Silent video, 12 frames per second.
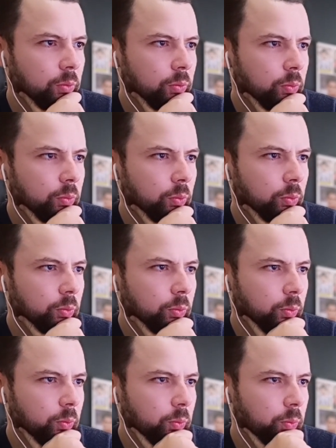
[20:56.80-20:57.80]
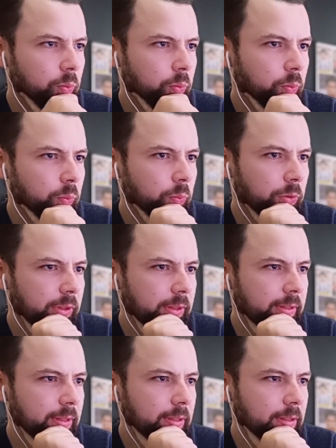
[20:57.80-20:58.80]
Ooh, what is
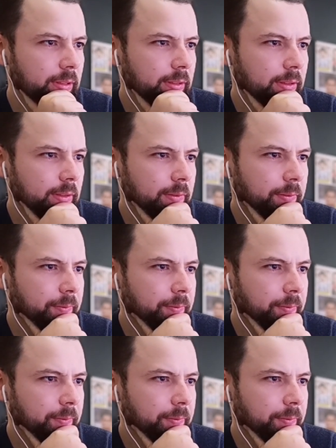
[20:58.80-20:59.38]
this?